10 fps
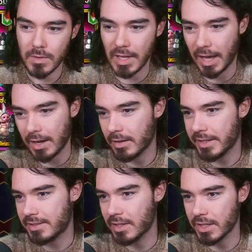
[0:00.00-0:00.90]
Yeah,
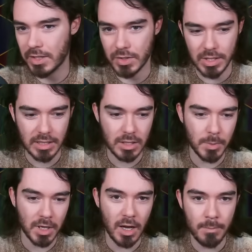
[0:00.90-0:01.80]
it's not a huge Let's just
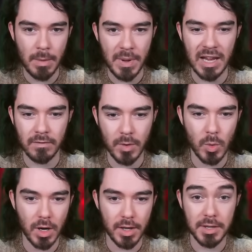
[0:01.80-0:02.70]
put it on my main
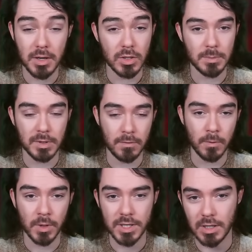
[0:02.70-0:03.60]
Vogoth. He goes up to
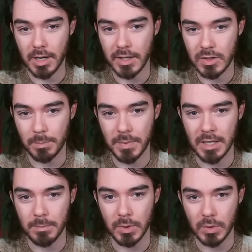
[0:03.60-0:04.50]
four star. That's a
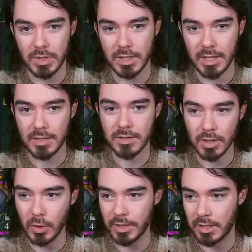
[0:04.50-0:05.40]
big boost. That's
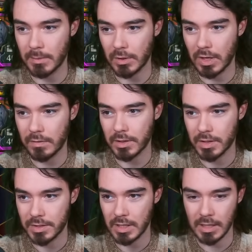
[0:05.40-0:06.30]
totally going to be great for
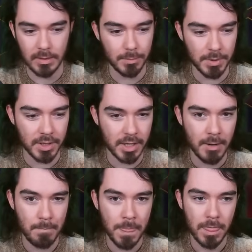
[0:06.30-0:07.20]
Curse City.
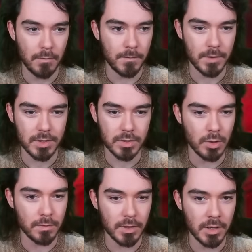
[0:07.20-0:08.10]
Liberga, the first
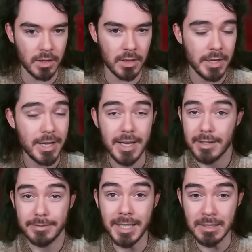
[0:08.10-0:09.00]
soul for her.
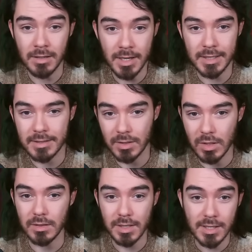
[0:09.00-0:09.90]
Yeah, nice.
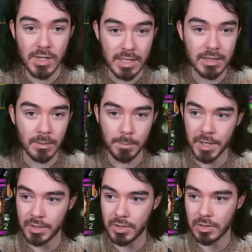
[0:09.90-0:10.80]
That's a decent
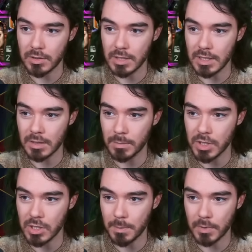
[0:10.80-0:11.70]
bunch. Decent
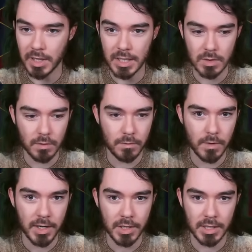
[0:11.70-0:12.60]
bunch of upgrades.
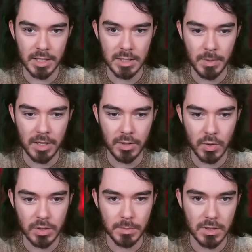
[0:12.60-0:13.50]
Firegun Isbel
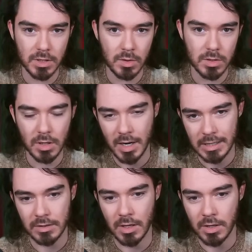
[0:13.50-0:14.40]
goes up to two star.
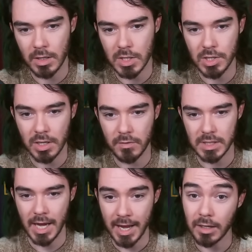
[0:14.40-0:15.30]
That's another chunk of
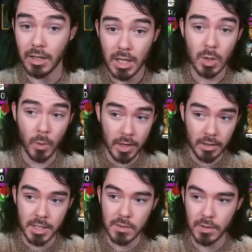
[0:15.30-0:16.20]
attack. Quite
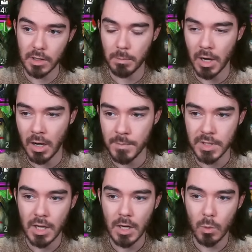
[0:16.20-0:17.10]
nice for her bombs.
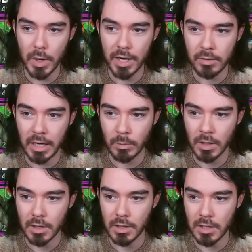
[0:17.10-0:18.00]
Weregran, we're
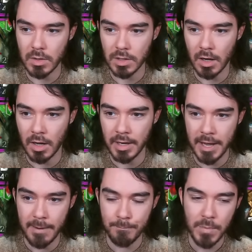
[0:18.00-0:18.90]
not going to use it on
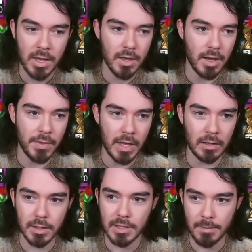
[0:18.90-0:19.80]
him. And then
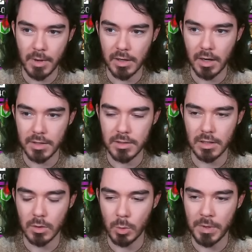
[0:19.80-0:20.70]
looks like my God
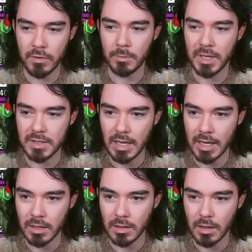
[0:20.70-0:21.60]
would be for my
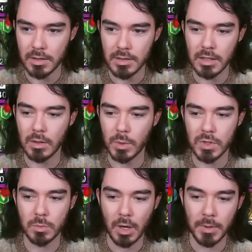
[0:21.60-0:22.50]
second God Seeker, which
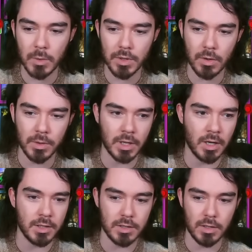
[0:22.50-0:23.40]
is probably worth holding
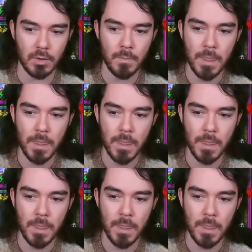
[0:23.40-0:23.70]
on to.